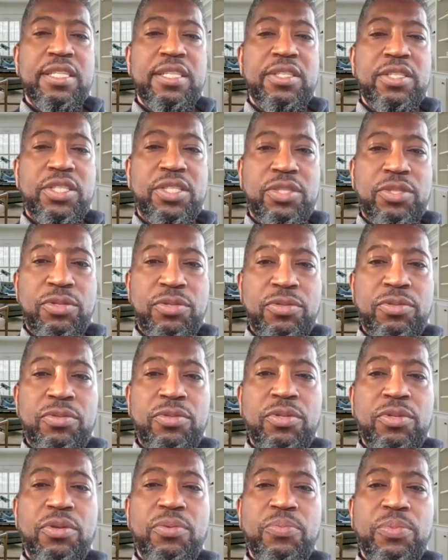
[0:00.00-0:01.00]

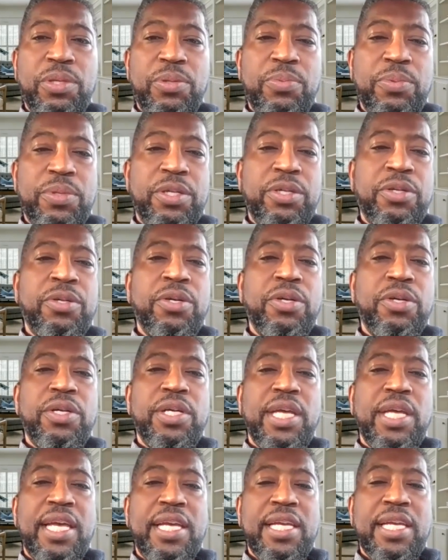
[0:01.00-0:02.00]
soon we will
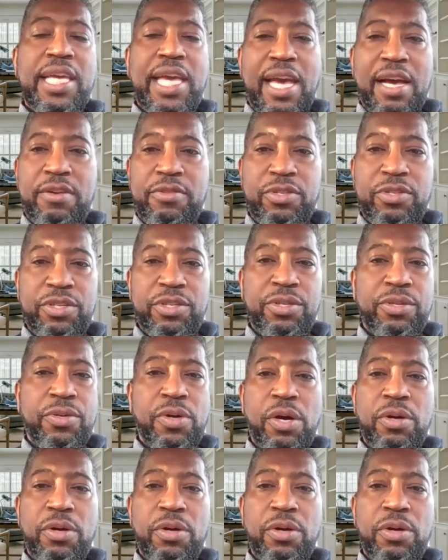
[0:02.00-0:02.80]
encounter you